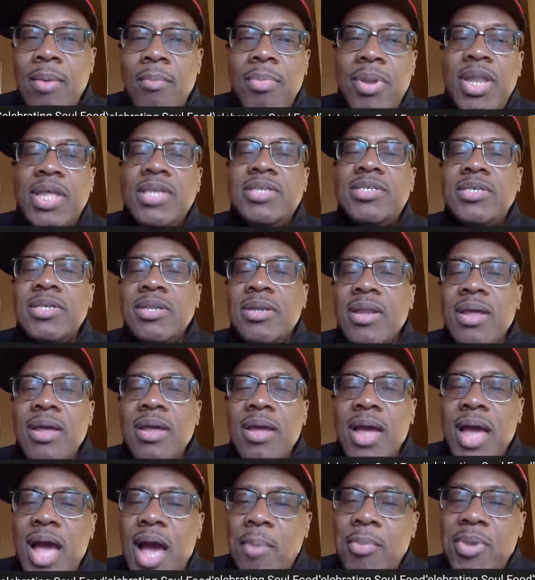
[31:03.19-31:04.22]
But listen,
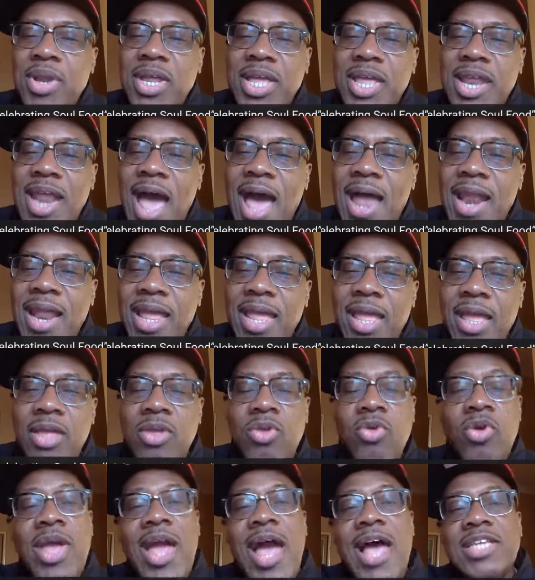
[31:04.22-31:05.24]
I'm going to get out of here.
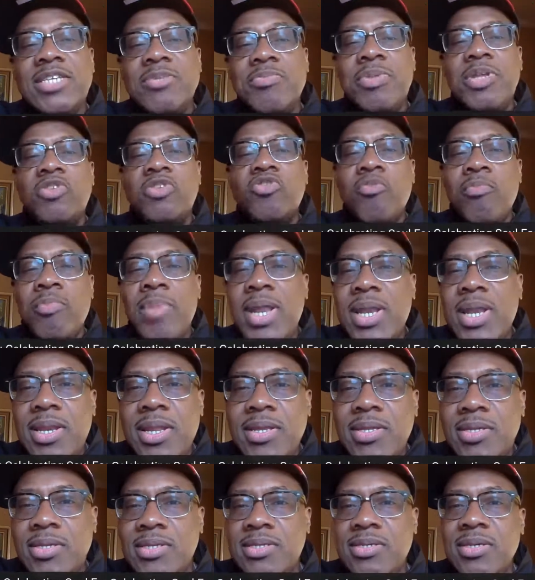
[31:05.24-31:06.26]
You guys have been
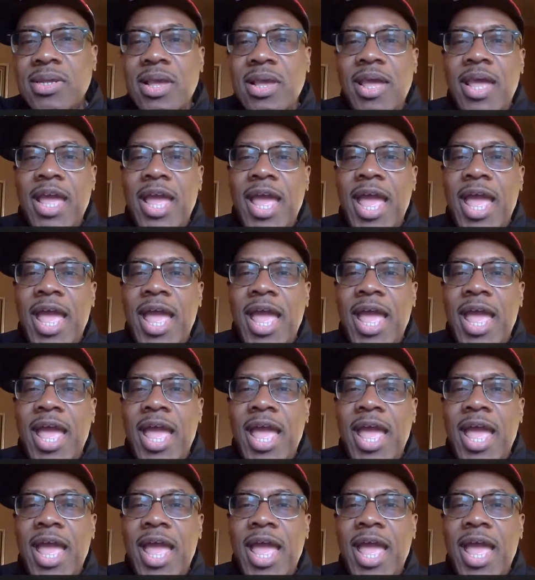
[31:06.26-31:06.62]
tremendous.